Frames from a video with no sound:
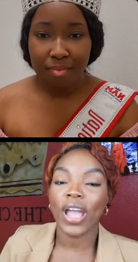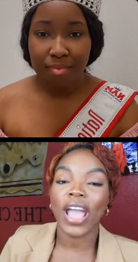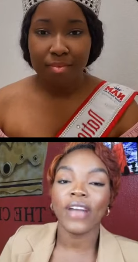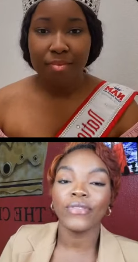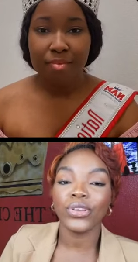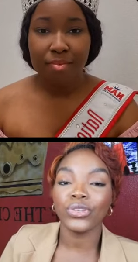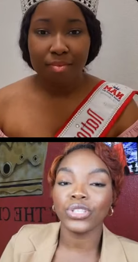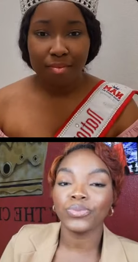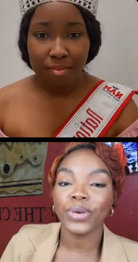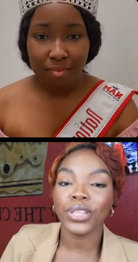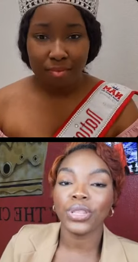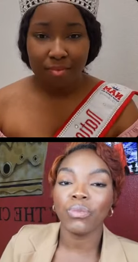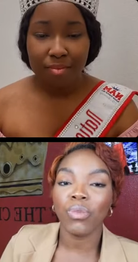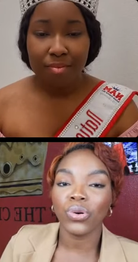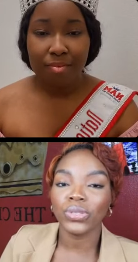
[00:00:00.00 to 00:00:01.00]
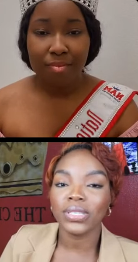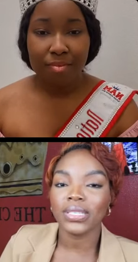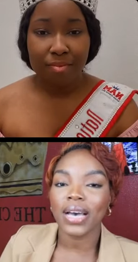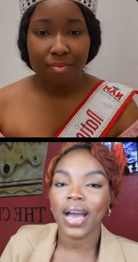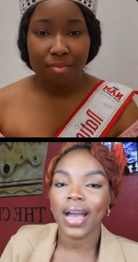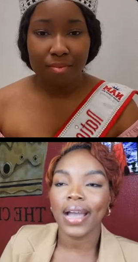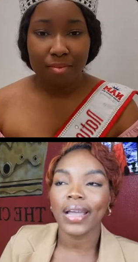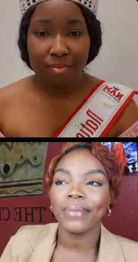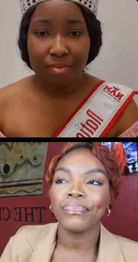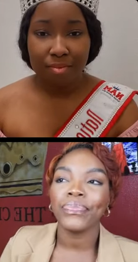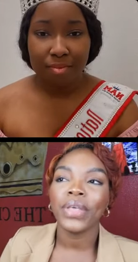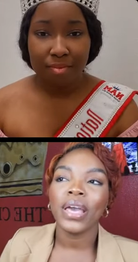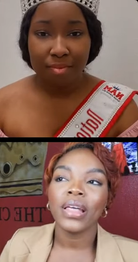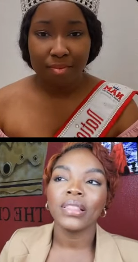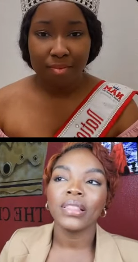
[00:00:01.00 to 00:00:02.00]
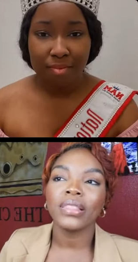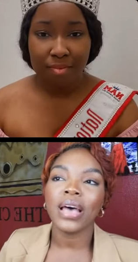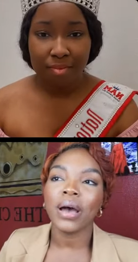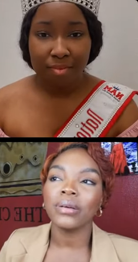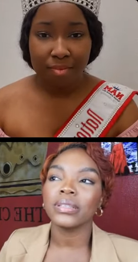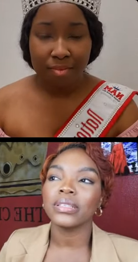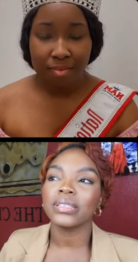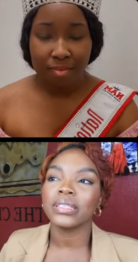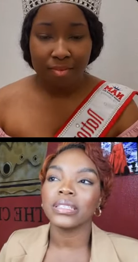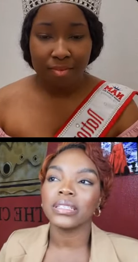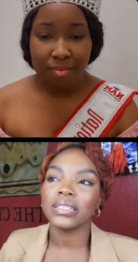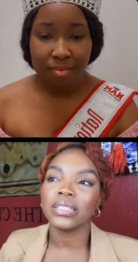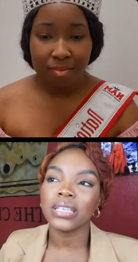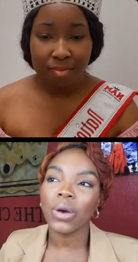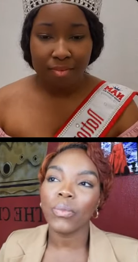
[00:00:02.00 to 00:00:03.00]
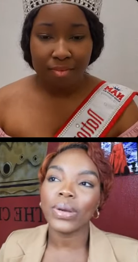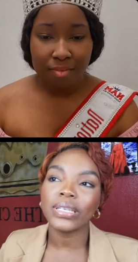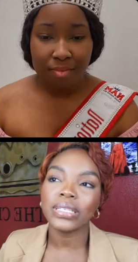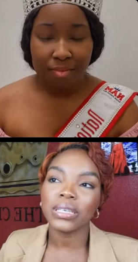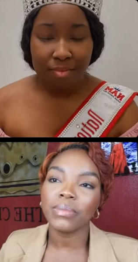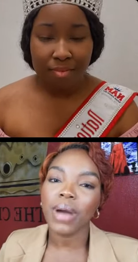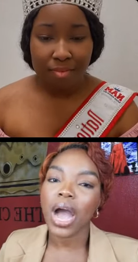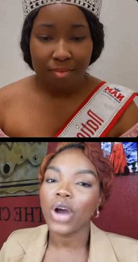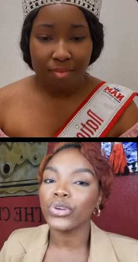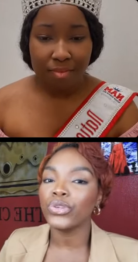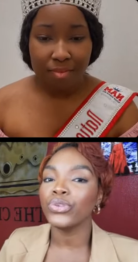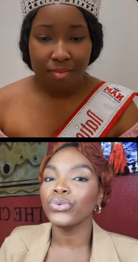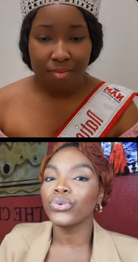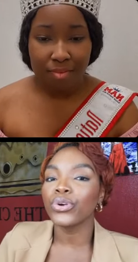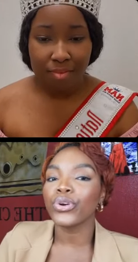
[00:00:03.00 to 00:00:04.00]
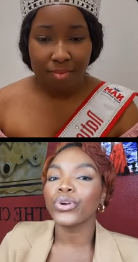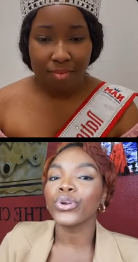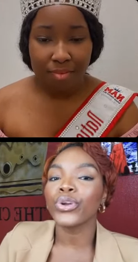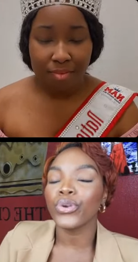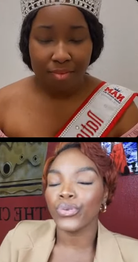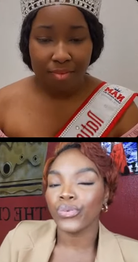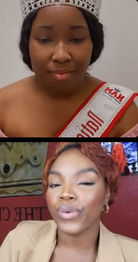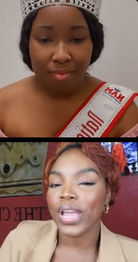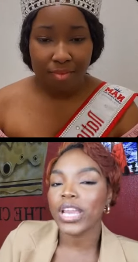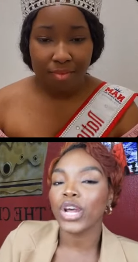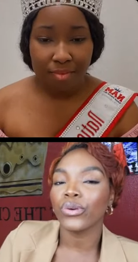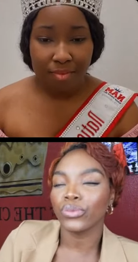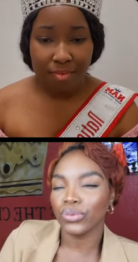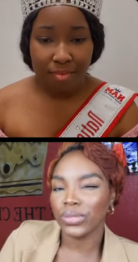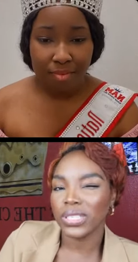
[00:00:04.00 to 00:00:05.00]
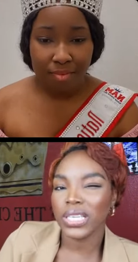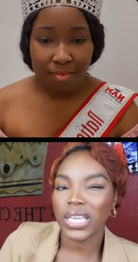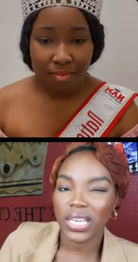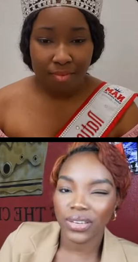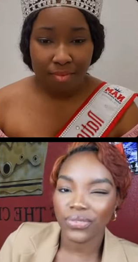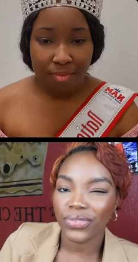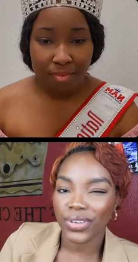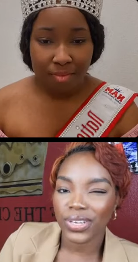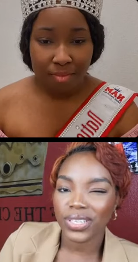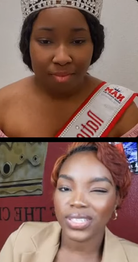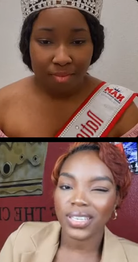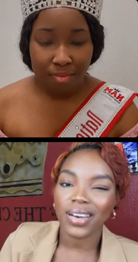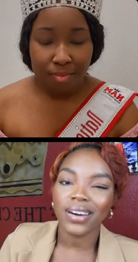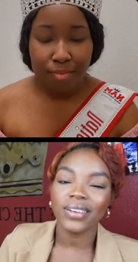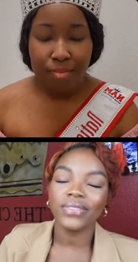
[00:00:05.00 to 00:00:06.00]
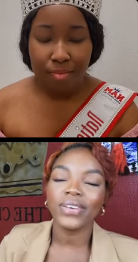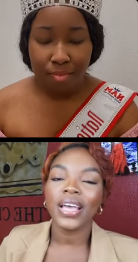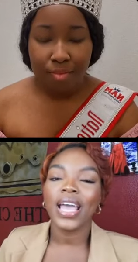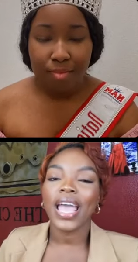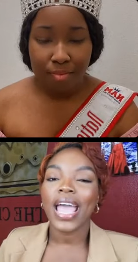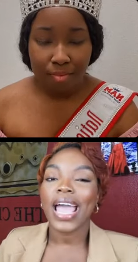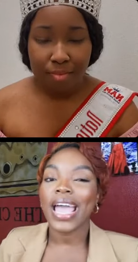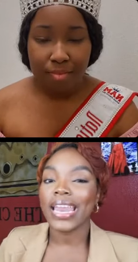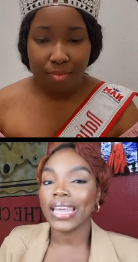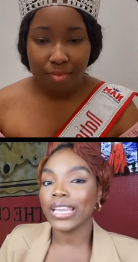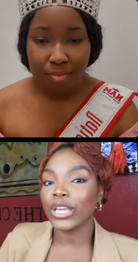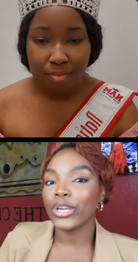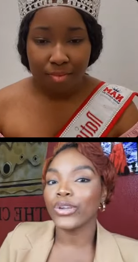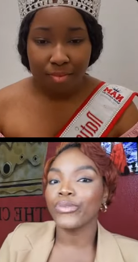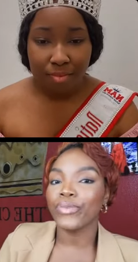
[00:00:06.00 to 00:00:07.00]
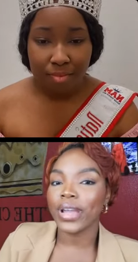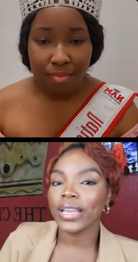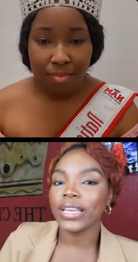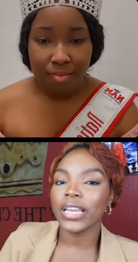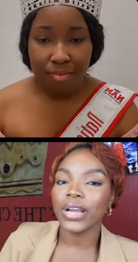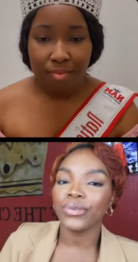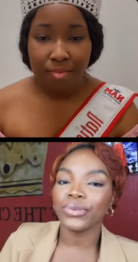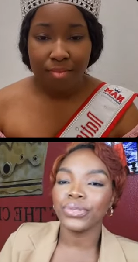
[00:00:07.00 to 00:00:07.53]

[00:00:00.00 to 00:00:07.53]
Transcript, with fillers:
Speaker 1: wherever you spend the most time that some way somehow you curate a routine for yourself and in curating that